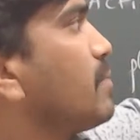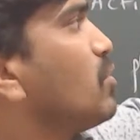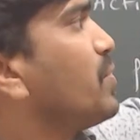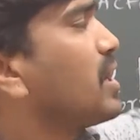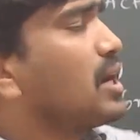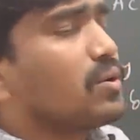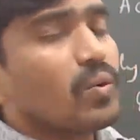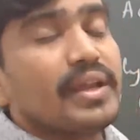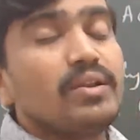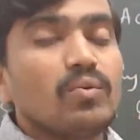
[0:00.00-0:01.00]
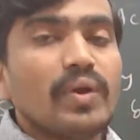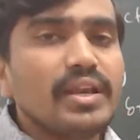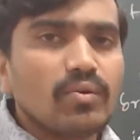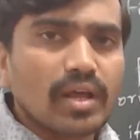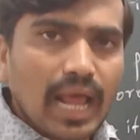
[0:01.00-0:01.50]
removing and
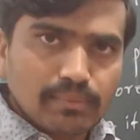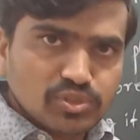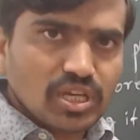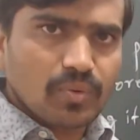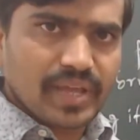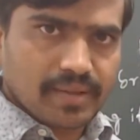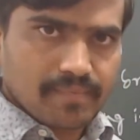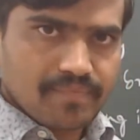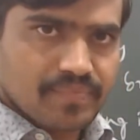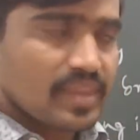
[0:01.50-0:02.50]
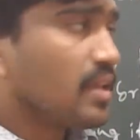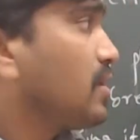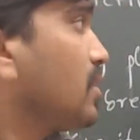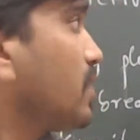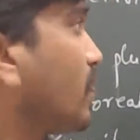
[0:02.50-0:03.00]
when you are observing,
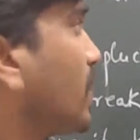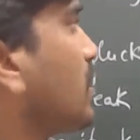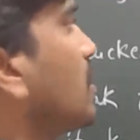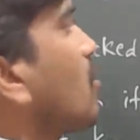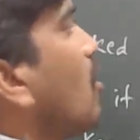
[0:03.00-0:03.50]
the